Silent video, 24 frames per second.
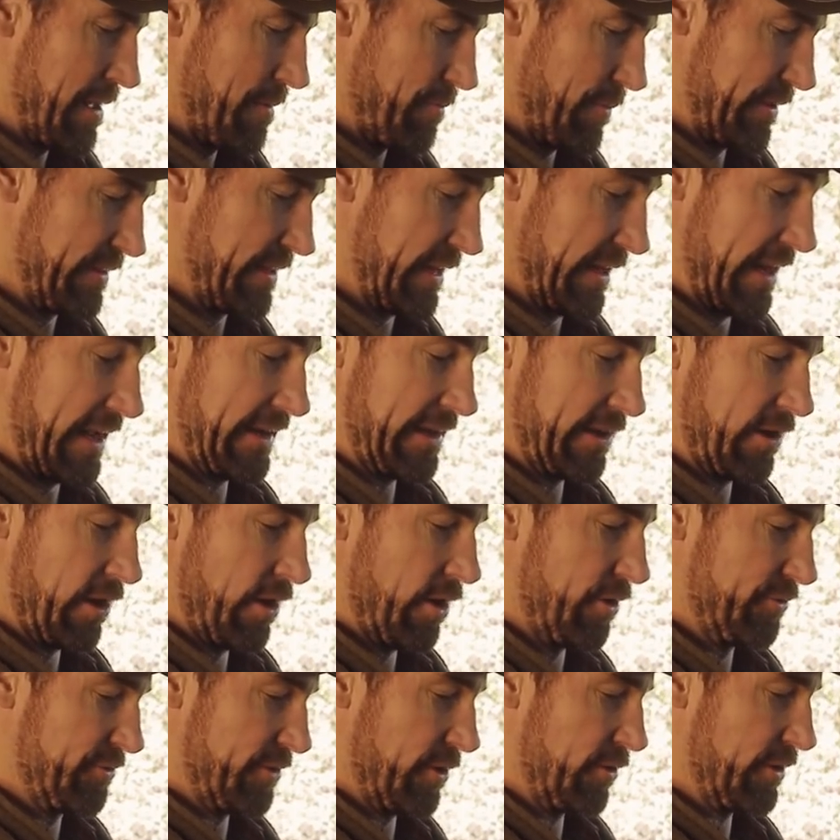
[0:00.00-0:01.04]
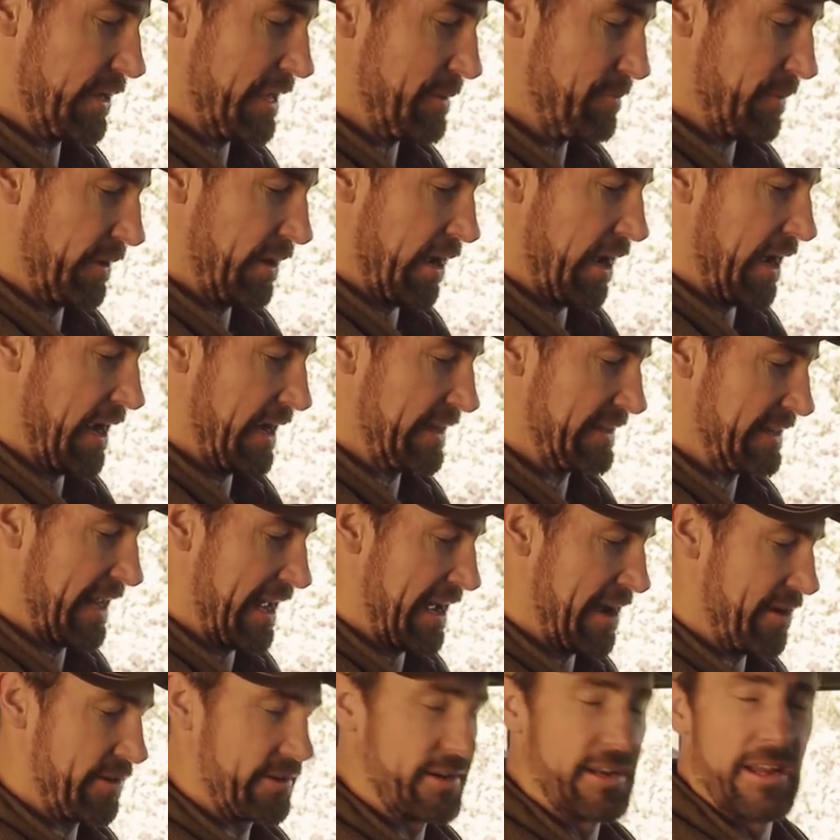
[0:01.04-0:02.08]
But then I can also keep an eye
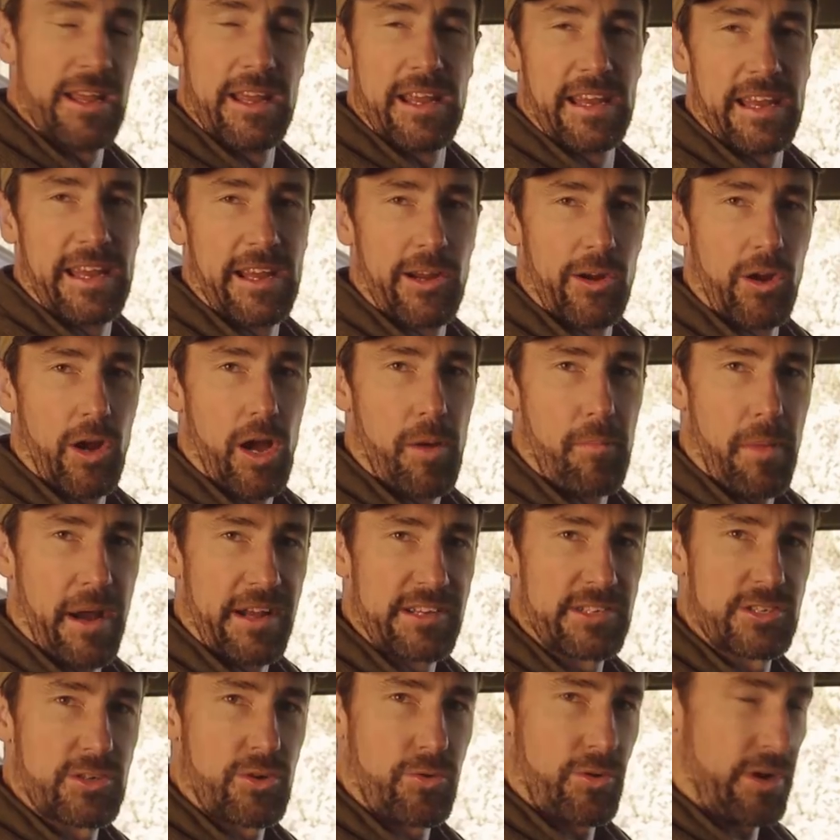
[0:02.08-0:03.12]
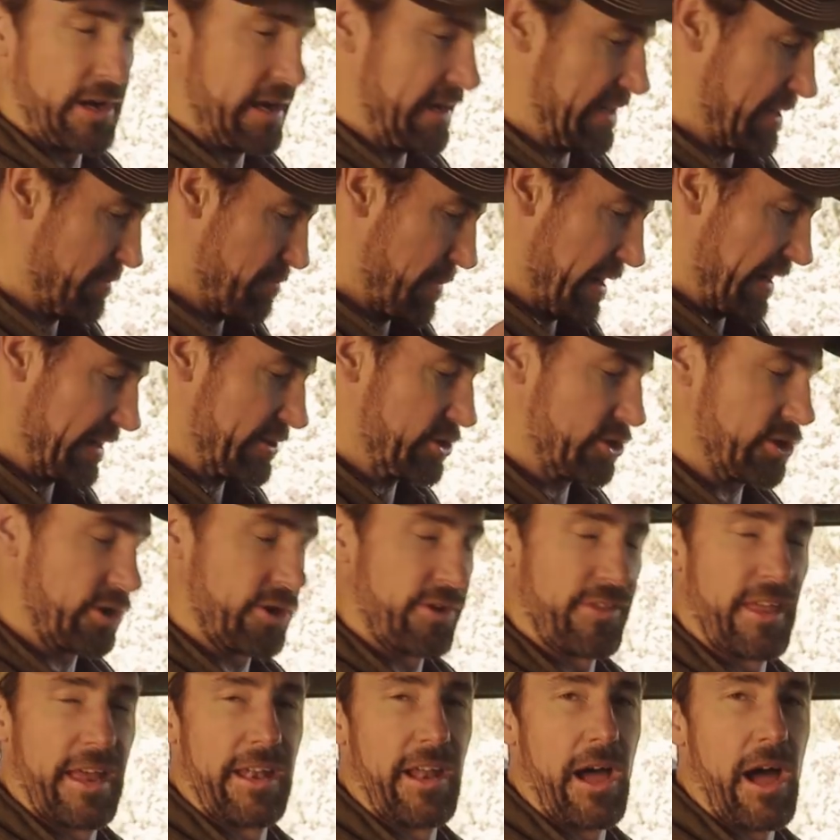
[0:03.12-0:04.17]
down here on my screen and make
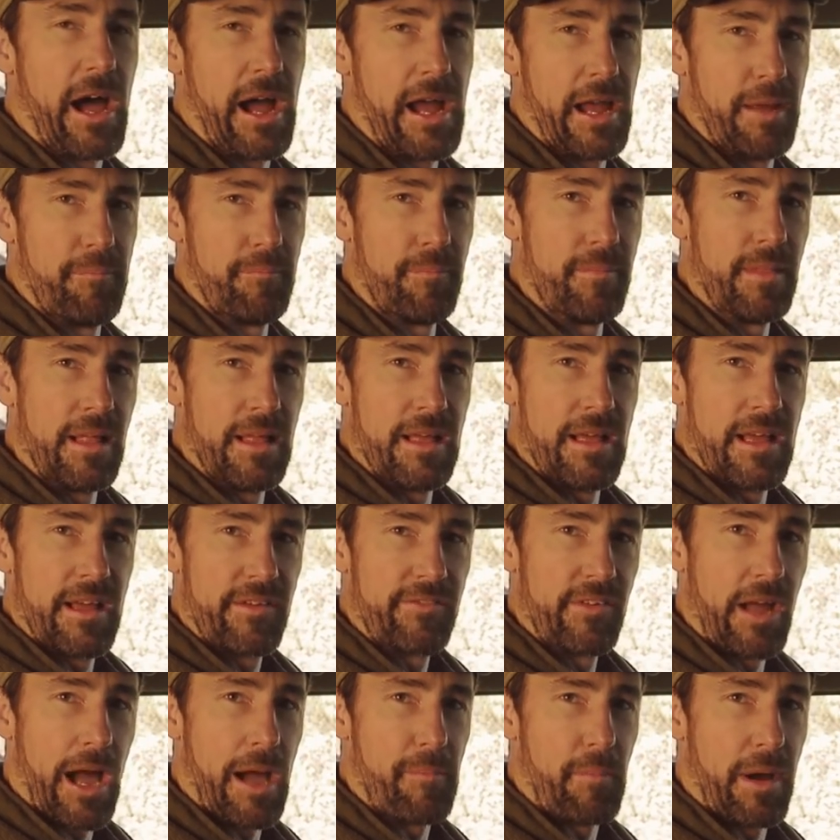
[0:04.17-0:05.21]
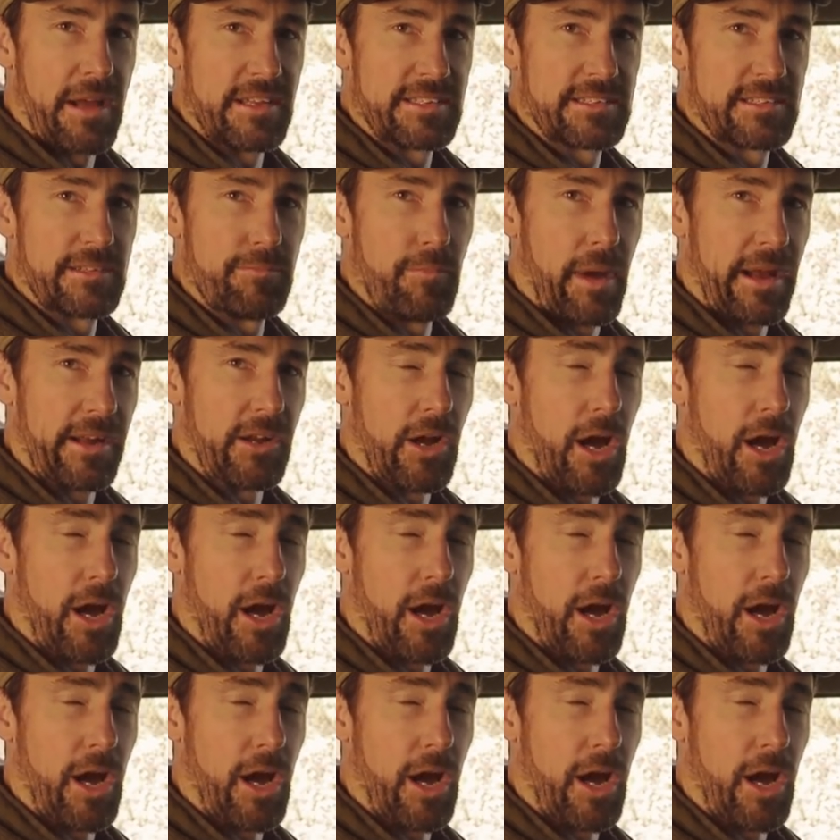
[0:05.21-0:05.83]
sure that I'm got my, my